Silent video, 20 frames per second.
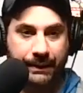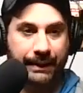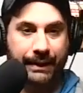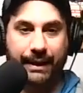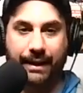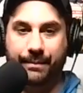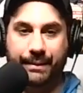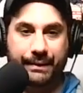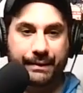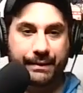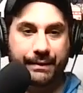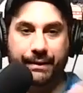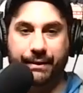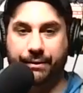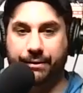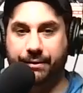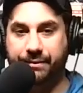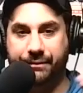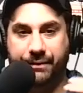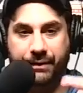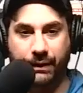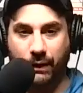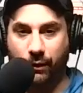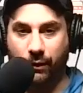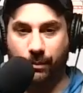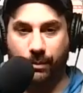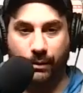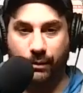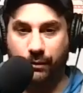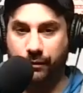I mean, the narrative can go
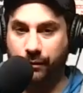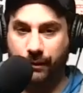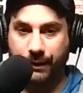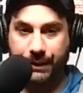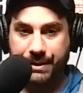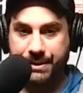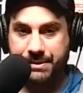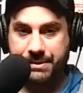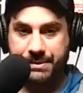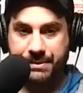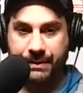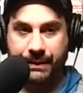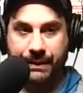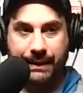both ways.